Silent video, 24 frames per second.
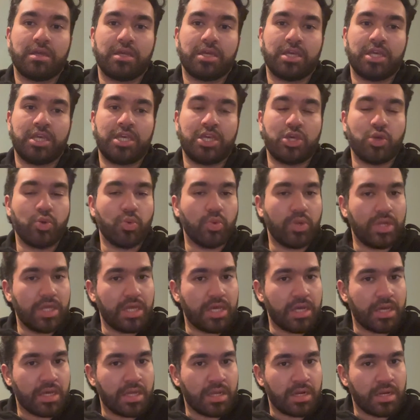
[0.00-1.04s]

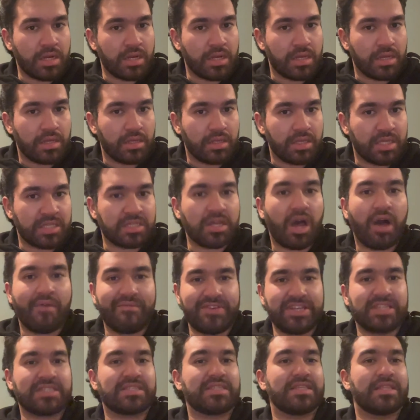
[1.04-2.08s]
union is
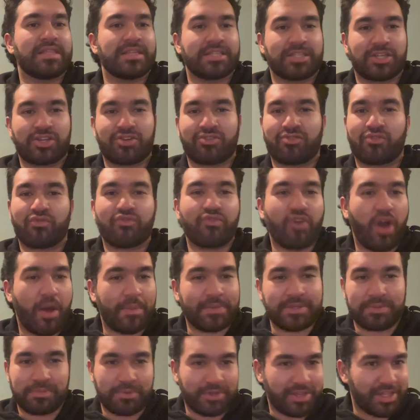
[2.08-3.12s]
obviously this
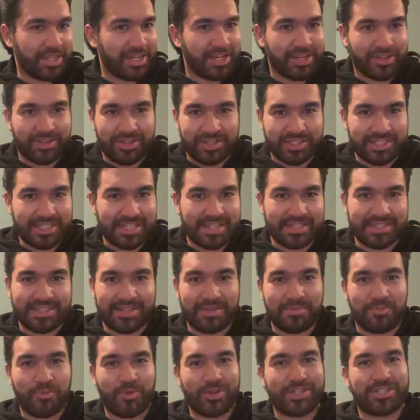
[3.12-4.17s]
corrupt political
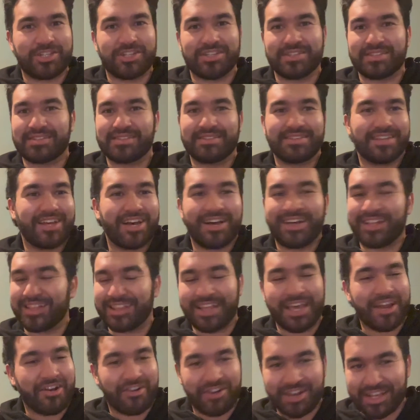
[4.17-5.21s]
system, which is
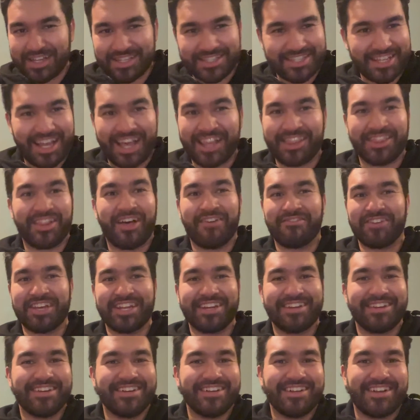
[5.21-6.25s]
hilarious. I love it.
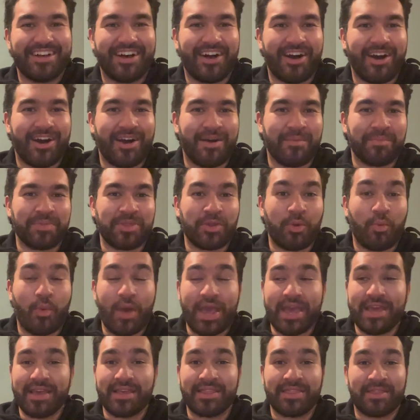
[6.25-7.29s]
The
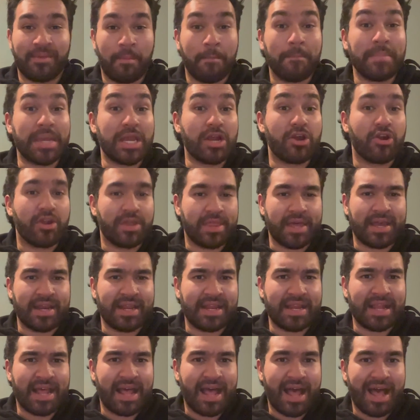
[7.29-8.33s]
way the mirror that
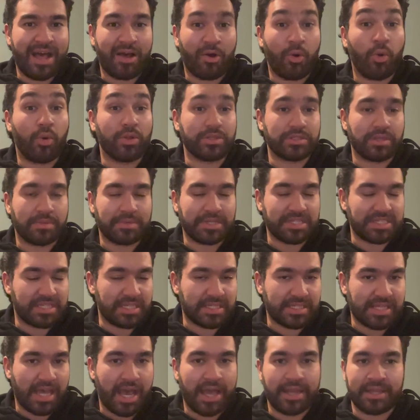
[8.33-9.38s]
it holds up to
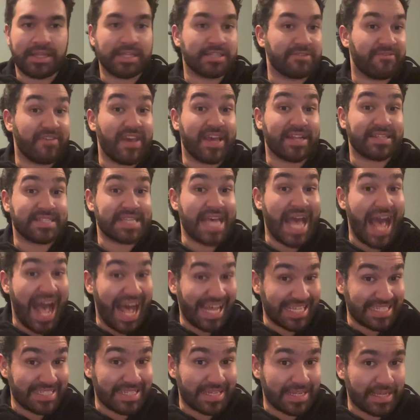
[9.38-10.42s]
society is
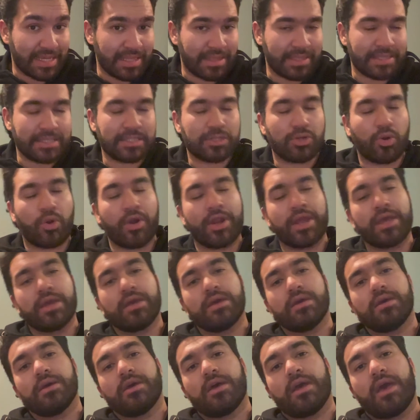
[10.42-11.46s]
fantastic in this story.
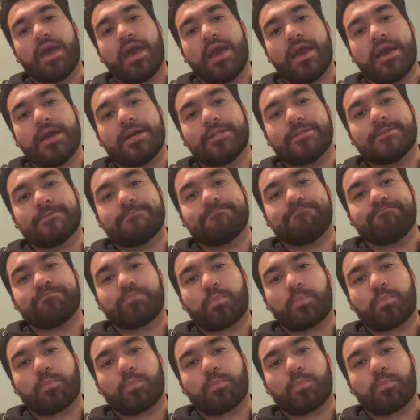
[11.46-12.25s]
And